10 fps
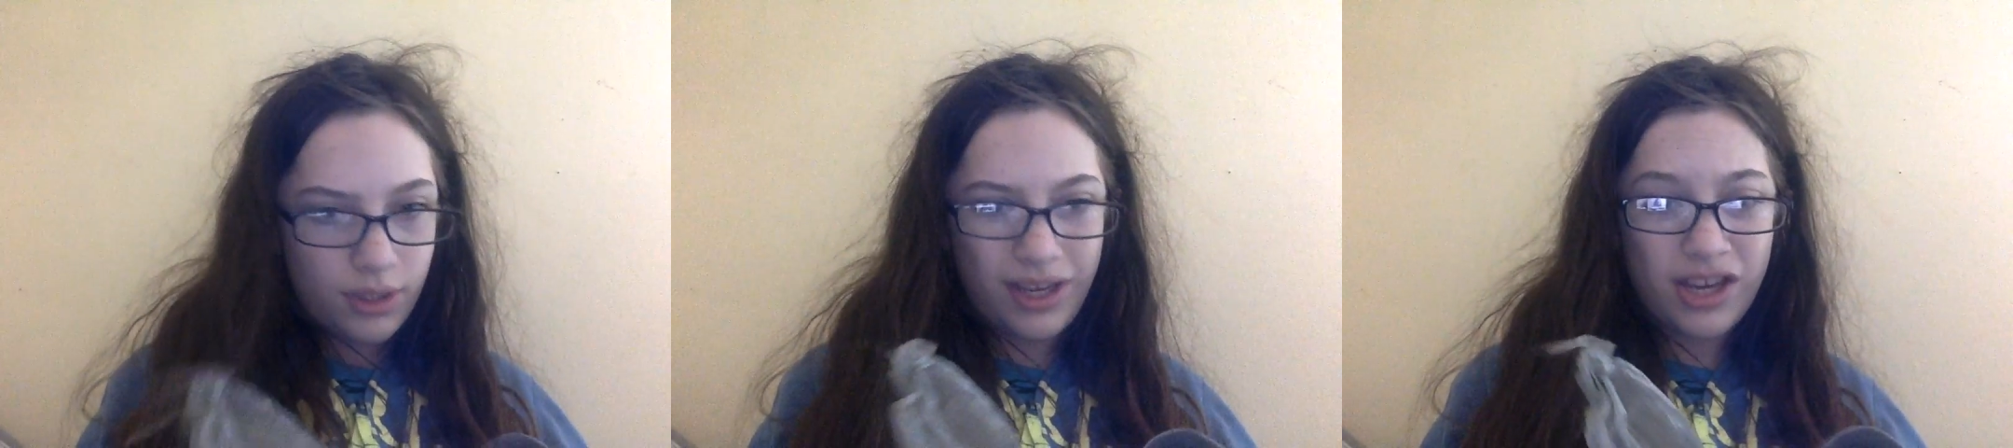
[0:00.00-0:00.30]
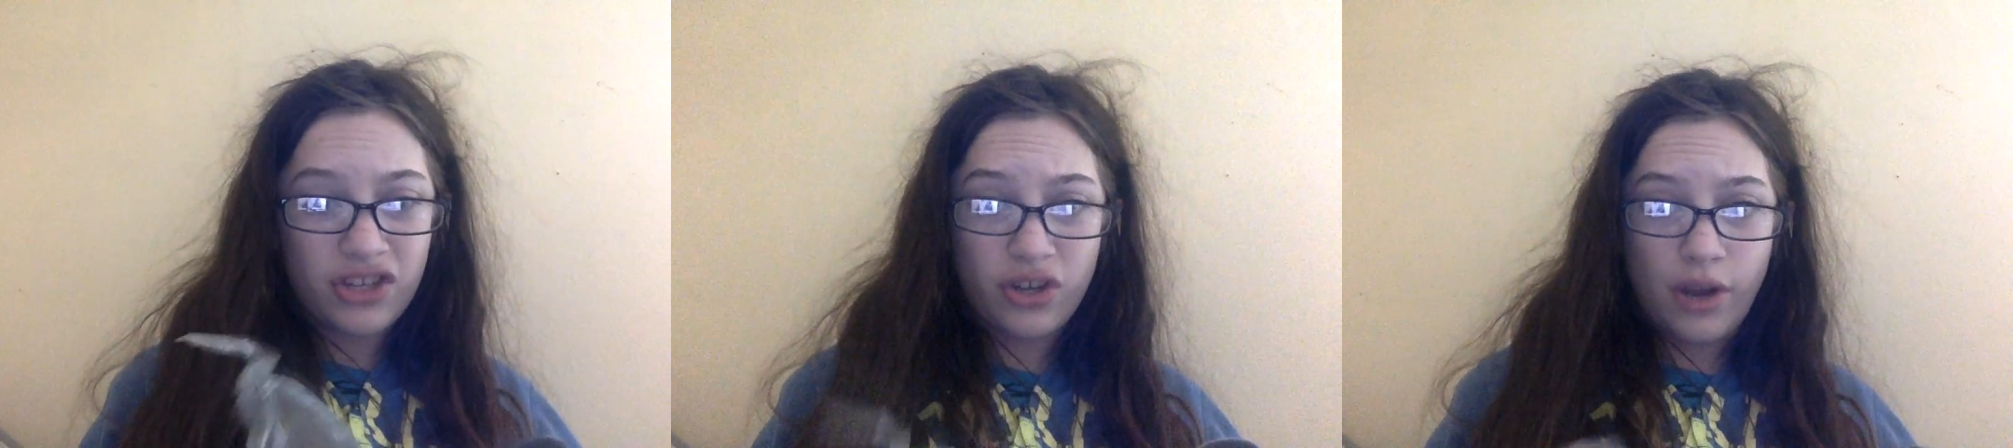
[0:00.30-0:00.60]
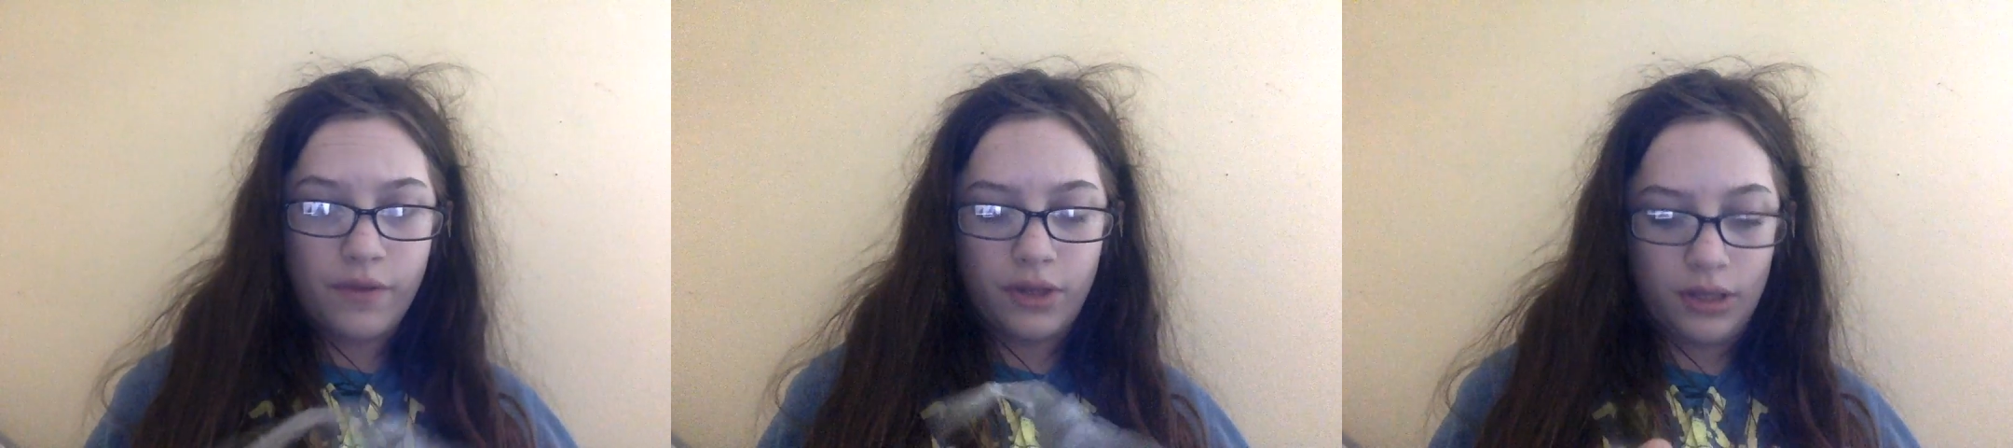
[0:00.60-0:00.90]
So I can't show
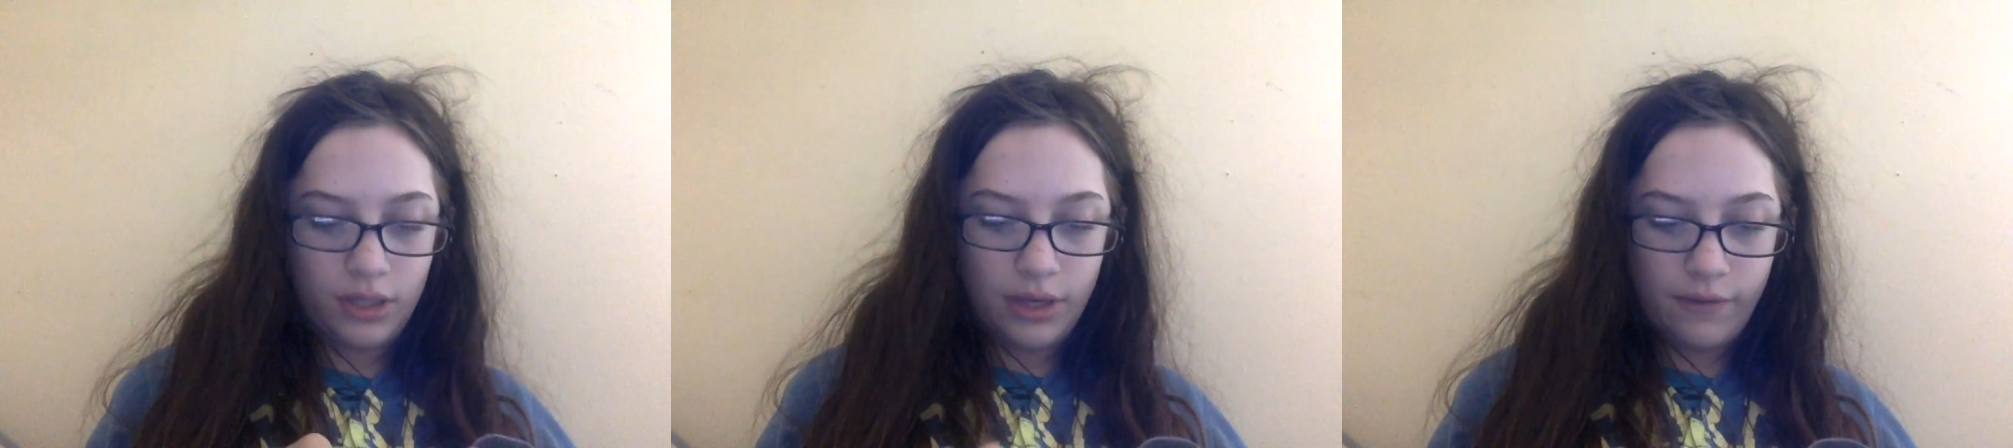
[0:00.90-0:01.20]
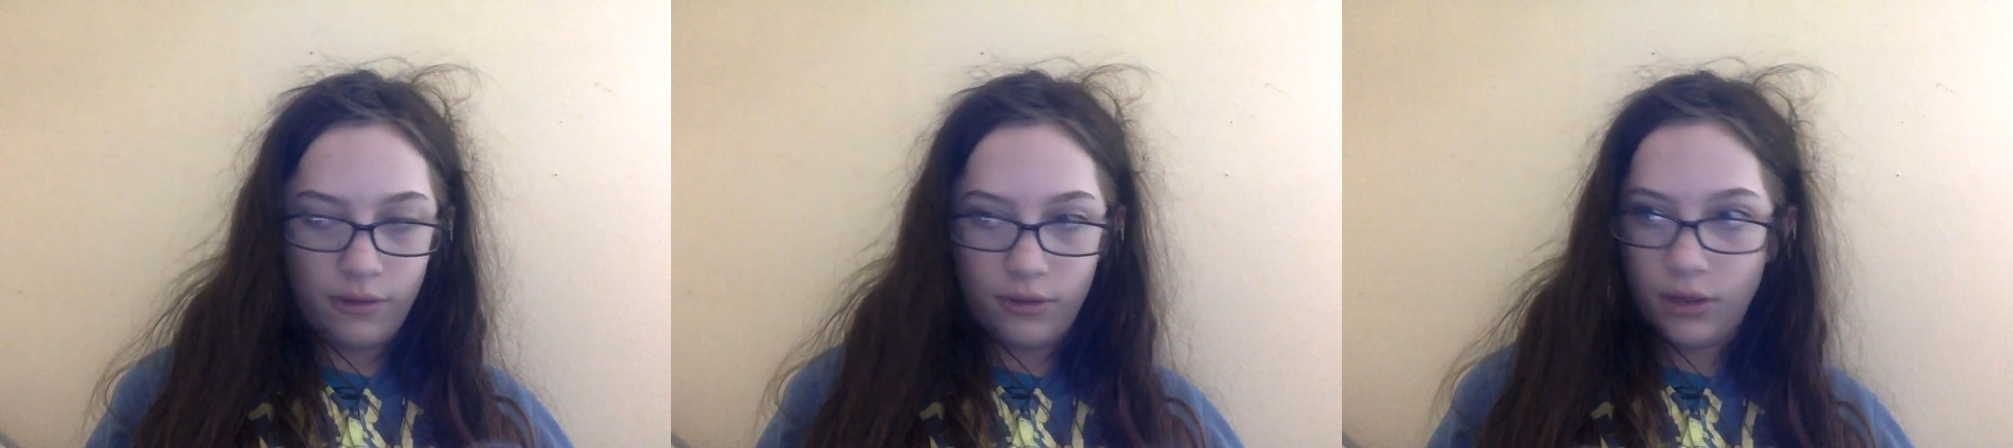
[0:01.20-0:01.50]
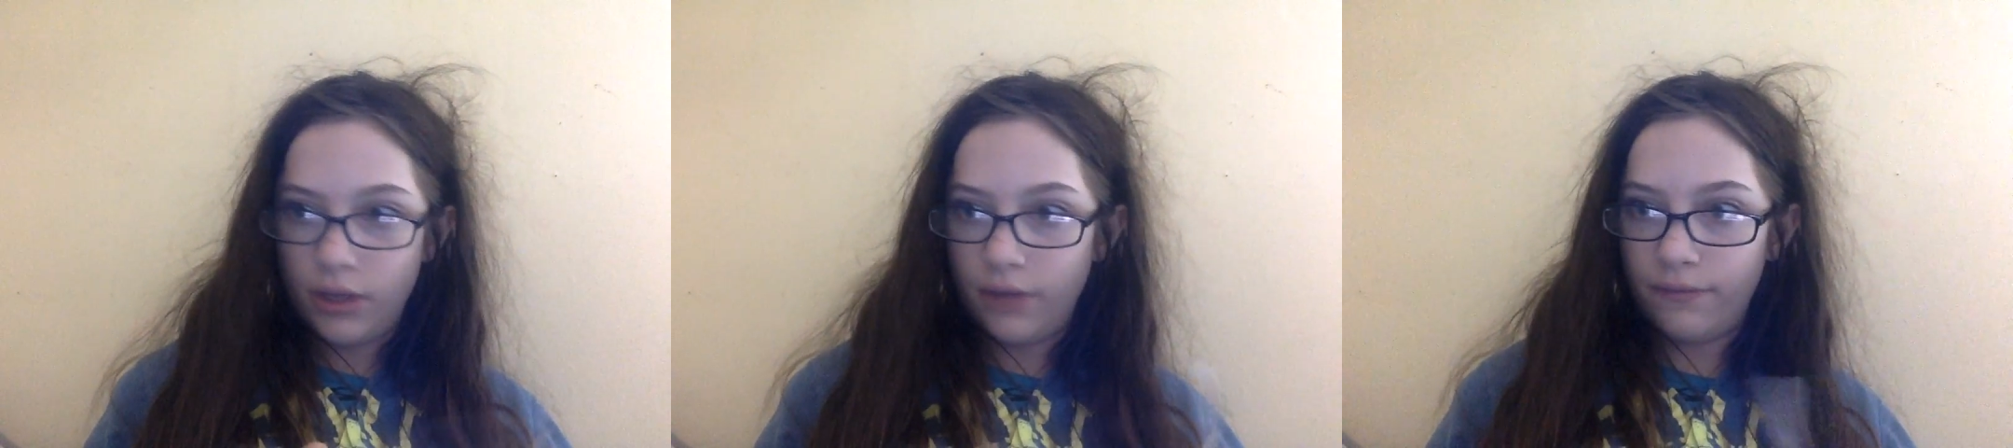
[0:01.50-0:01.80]
you everything. So,
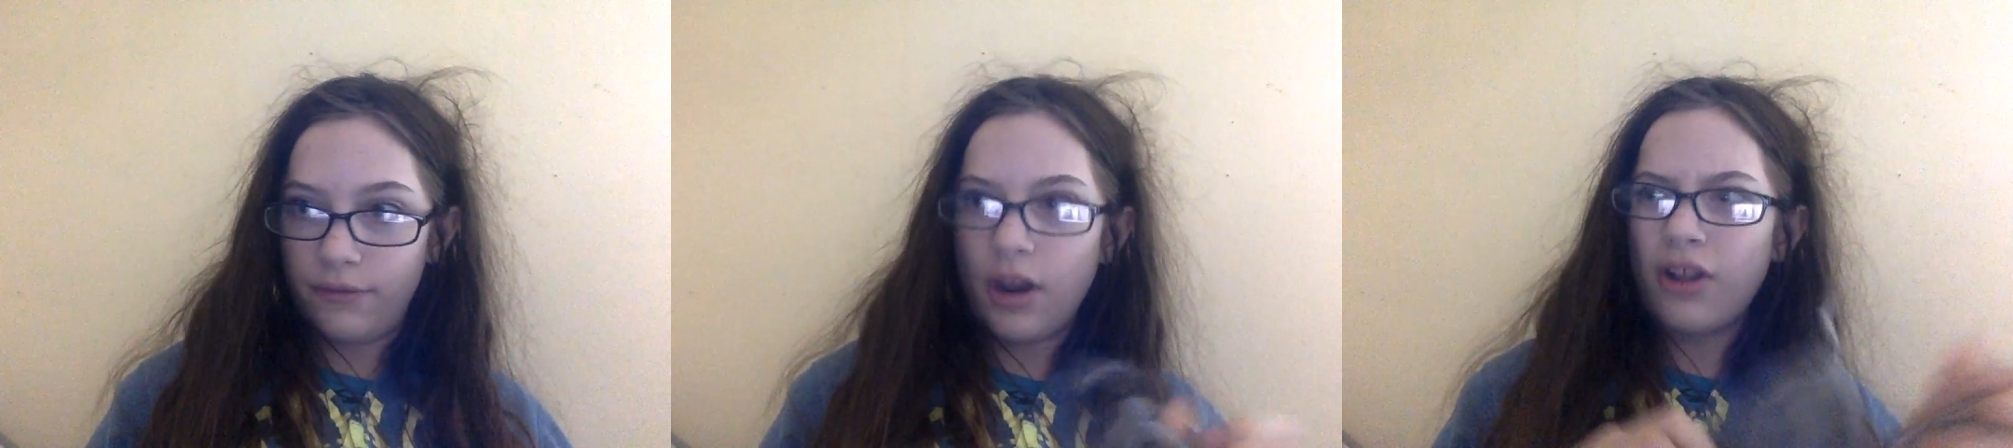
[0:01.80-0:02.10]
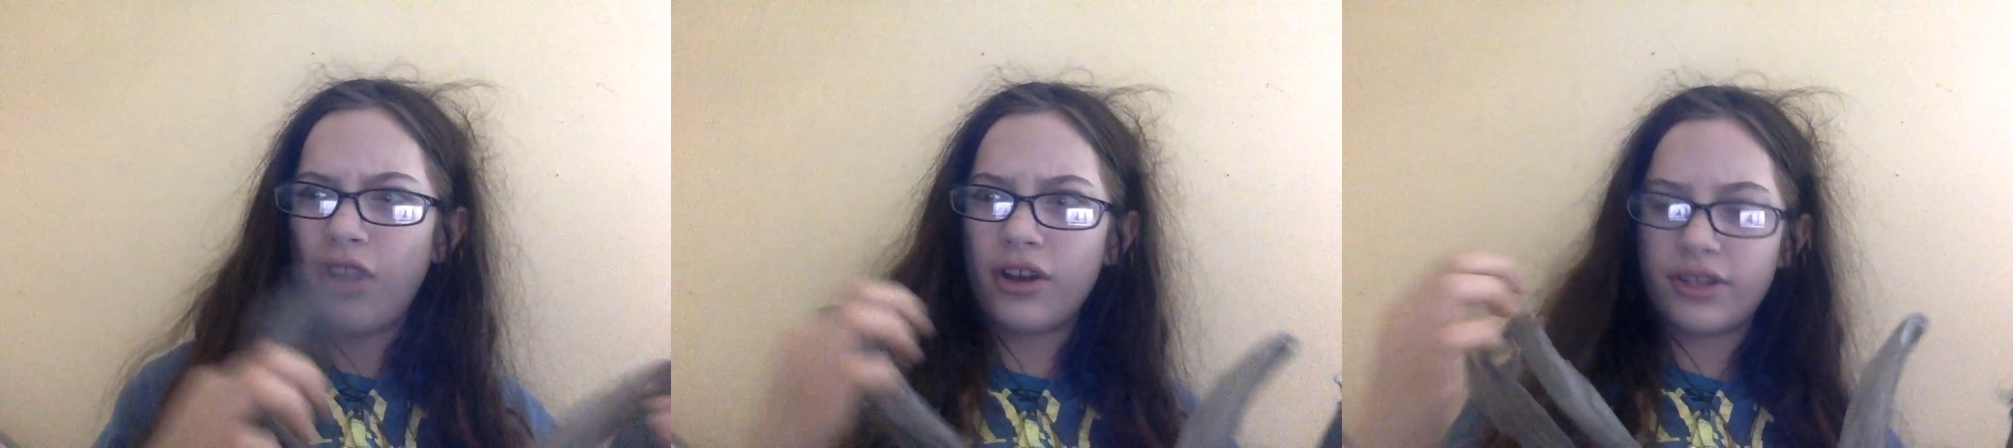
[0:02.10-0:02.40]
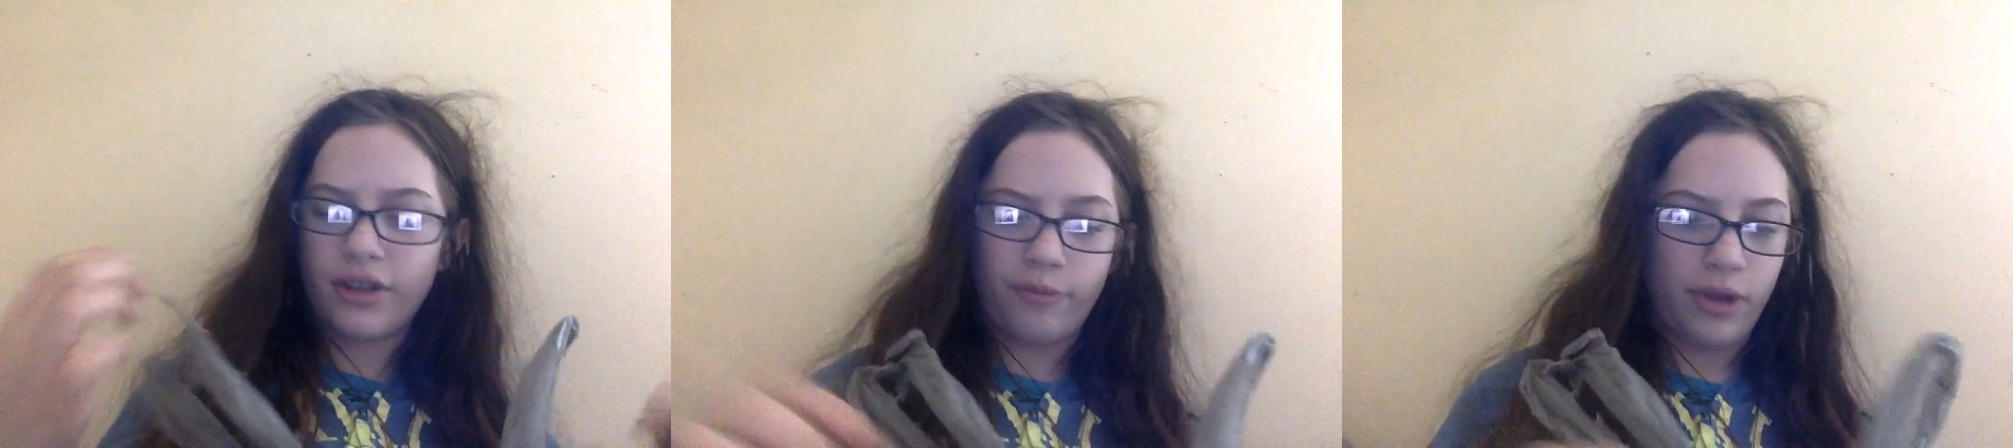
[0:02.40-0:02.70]
there's not a lot of stuff,